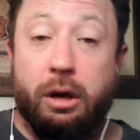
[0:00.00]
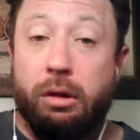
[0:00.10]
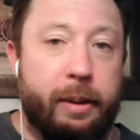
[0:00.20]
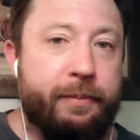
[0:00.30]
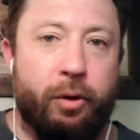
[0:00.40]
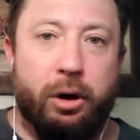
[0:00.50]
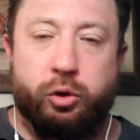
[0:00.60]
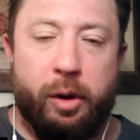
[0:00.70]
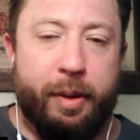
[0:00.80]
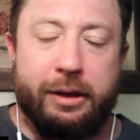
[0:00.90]
to leapfrog
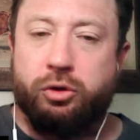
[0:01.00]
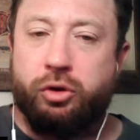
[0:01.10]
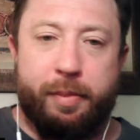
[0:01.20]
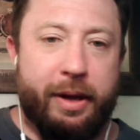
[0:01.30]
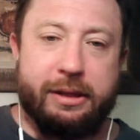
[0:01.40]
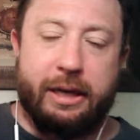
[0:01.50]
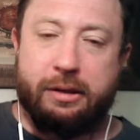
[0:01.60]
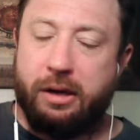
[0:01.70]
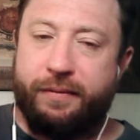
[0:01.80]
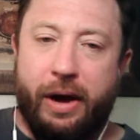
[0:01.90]
Trey Benson. Trey Benson had a
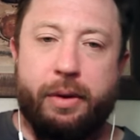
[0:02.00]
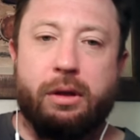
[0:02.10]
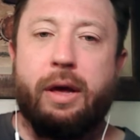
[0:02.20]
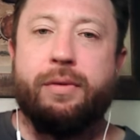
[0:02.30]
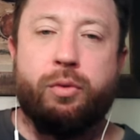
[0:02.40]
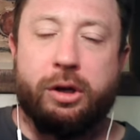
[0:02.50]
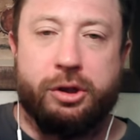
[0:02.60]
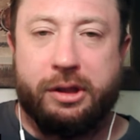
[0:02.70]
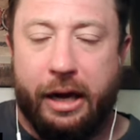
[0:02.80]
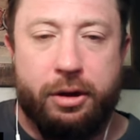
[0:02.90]
tough outing, 11 rushes,
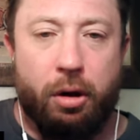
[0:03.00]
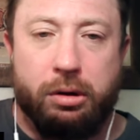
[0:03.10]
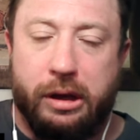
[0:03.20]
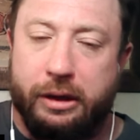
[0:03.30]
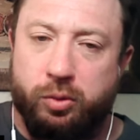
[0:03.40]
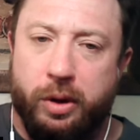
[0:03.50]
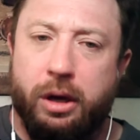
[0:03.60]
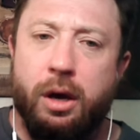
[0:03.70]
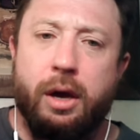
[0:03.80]
10 yards last week.